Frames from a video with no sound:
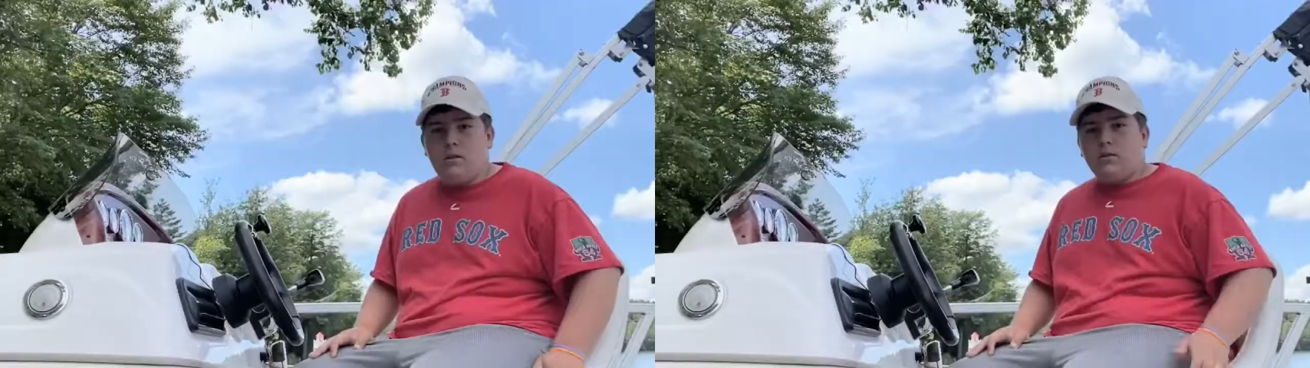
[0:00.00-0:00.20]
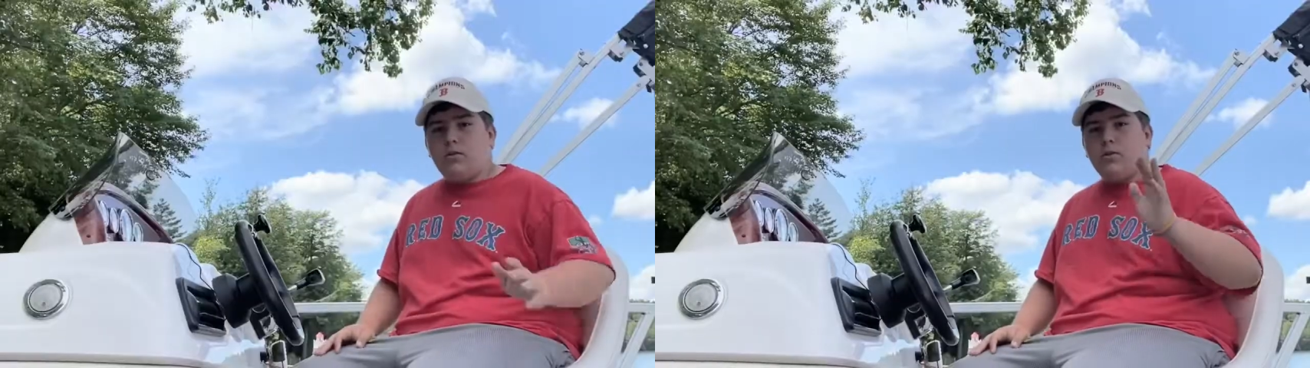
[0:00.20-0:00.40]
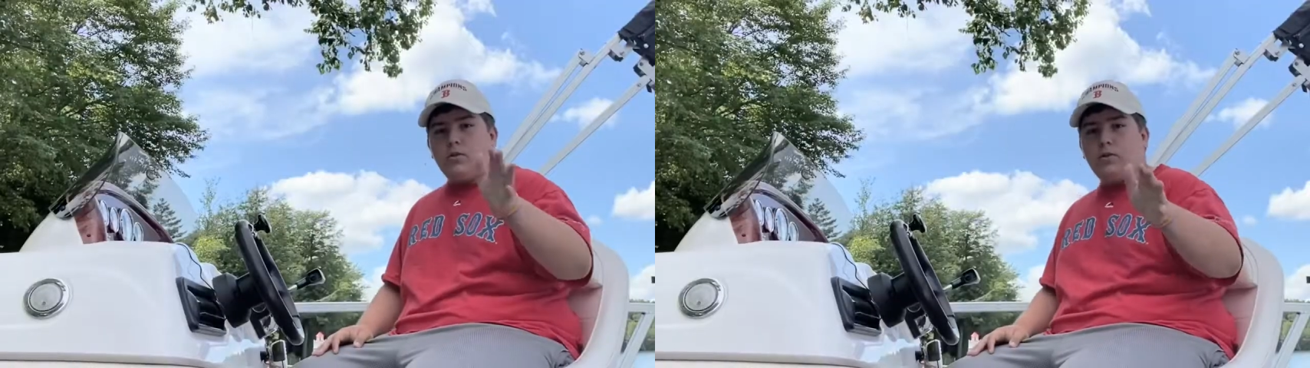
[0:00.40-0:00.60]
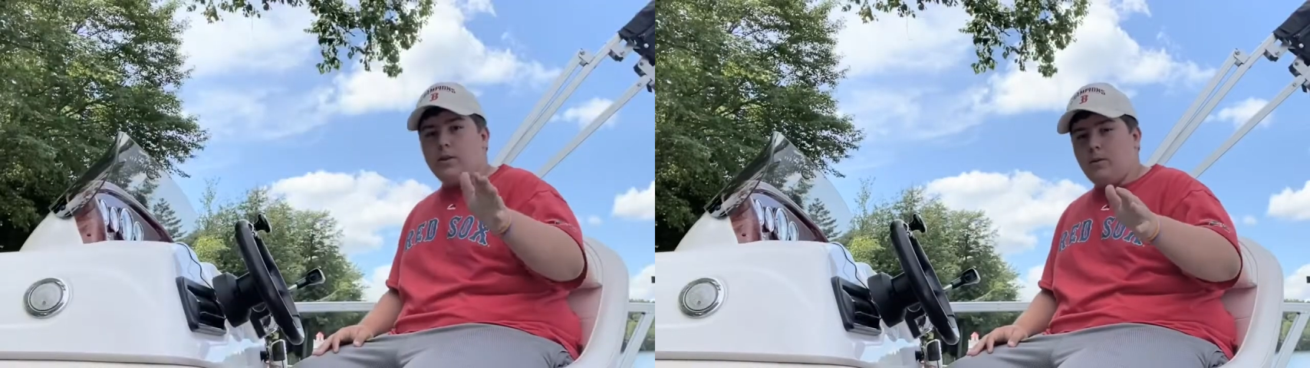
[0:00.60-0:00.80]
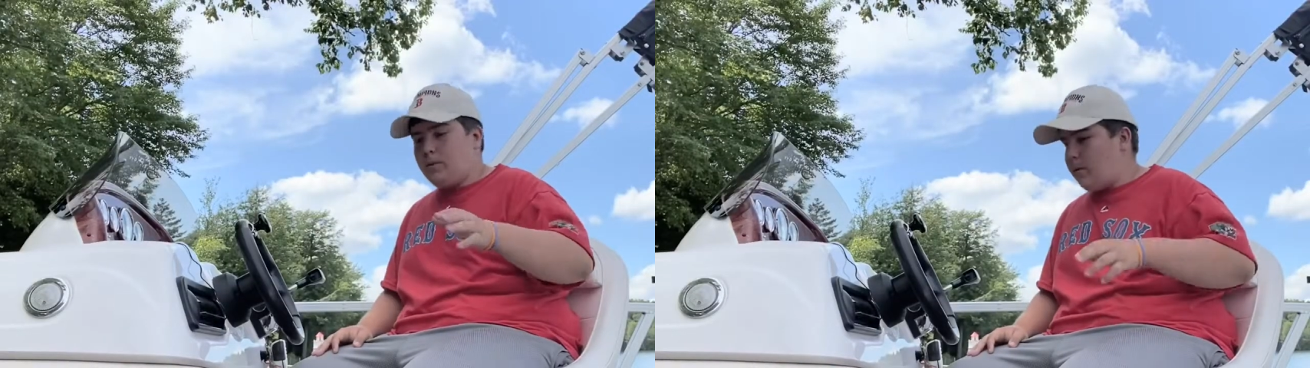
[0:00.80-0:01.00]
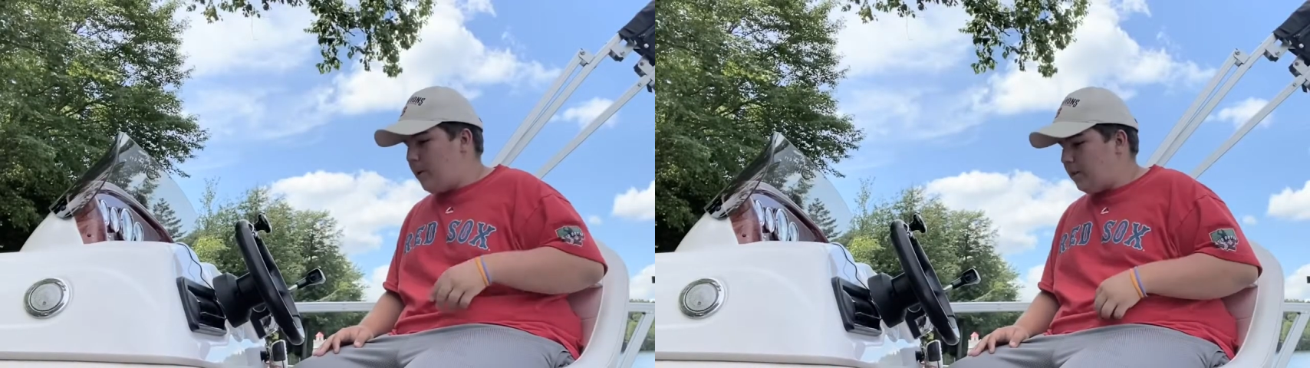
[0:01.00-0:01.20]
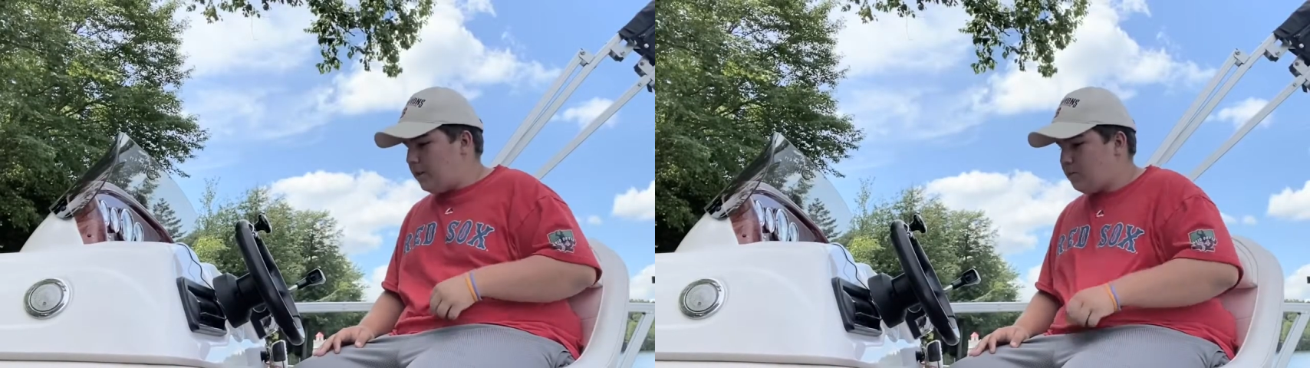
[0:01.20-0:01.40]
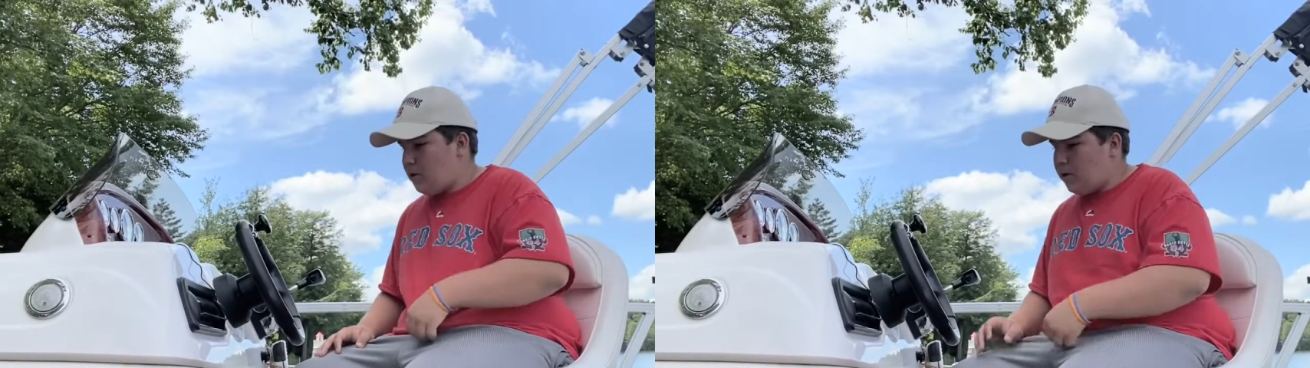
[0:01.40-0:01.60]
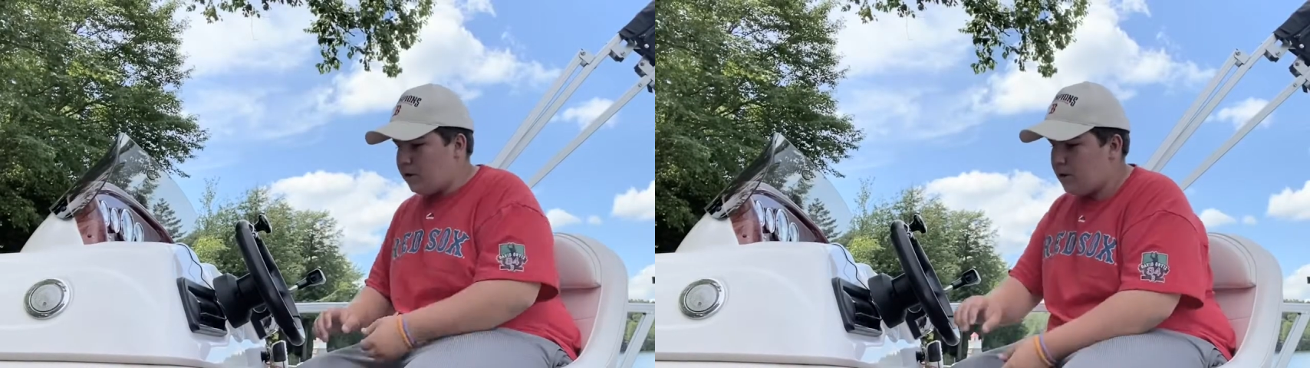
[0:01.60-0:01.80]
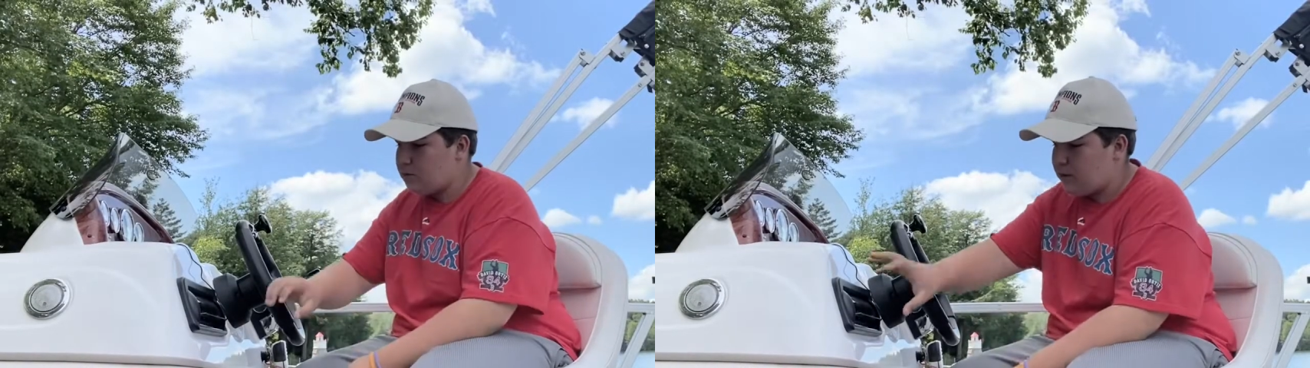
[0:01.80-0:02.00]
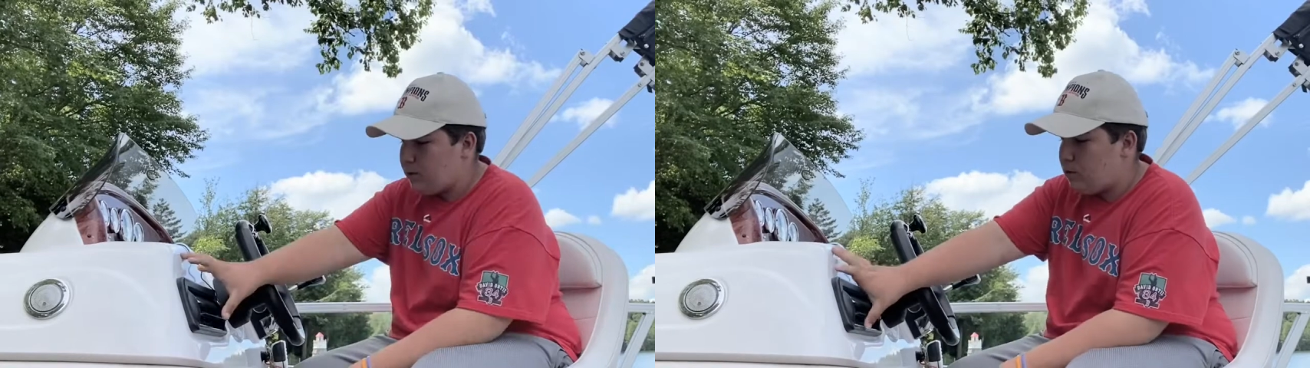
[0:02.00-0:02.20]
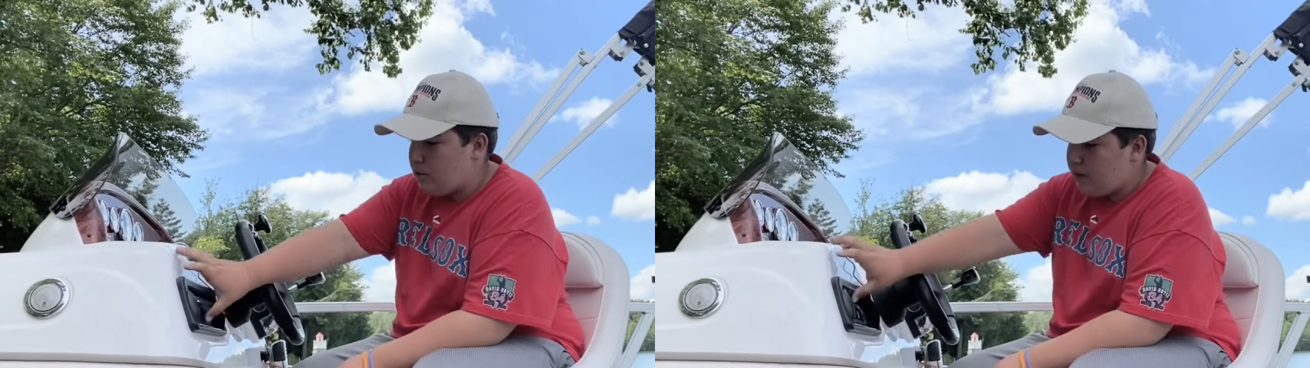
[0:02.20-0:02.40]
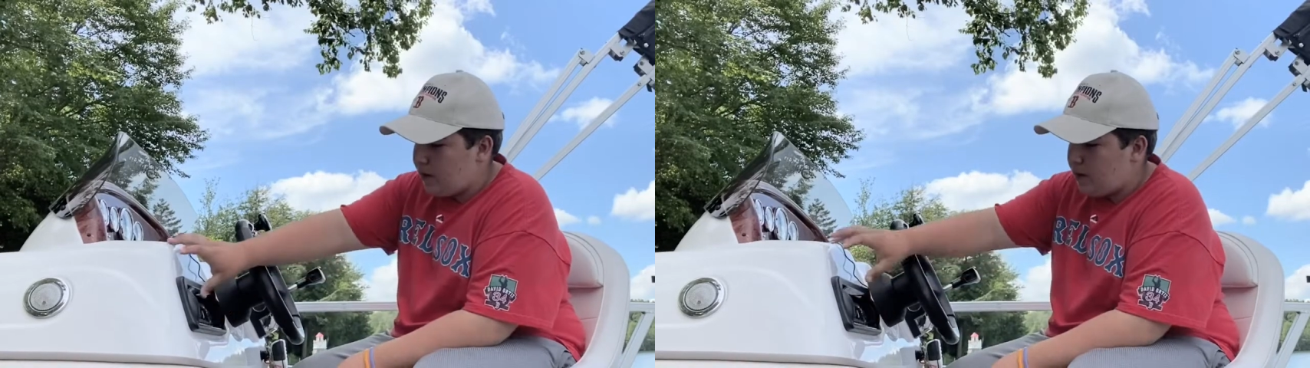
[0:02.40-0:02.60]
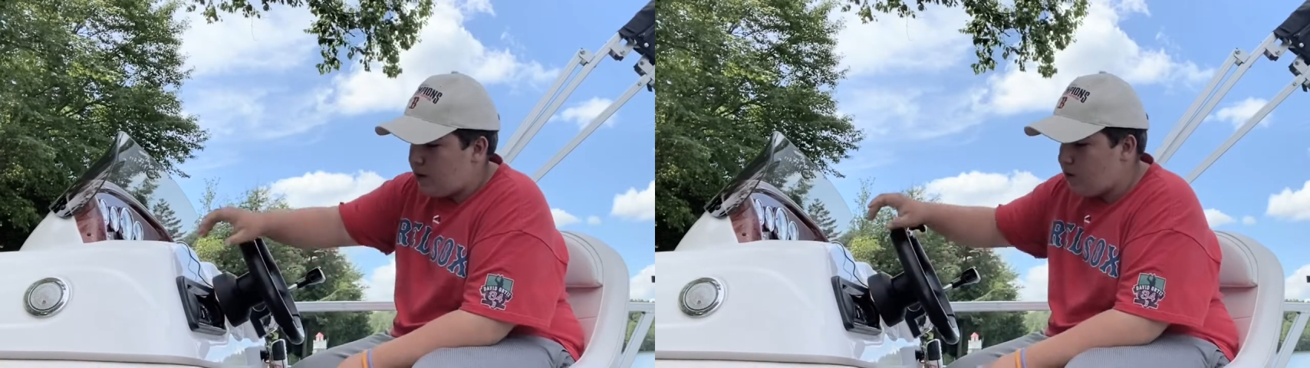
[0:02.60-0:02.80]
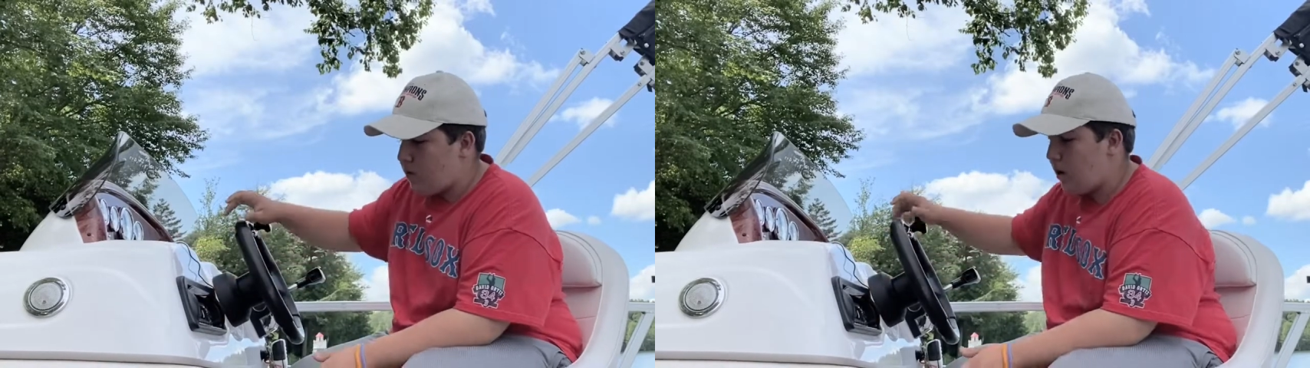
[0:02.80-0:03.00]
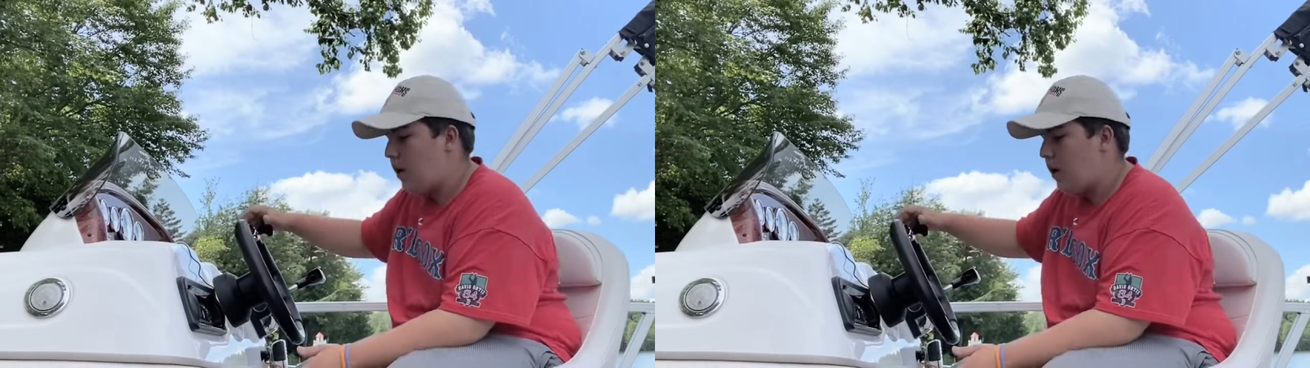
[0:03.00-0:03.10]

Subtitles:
So the cool thing about this boat, it comes with a cool radio.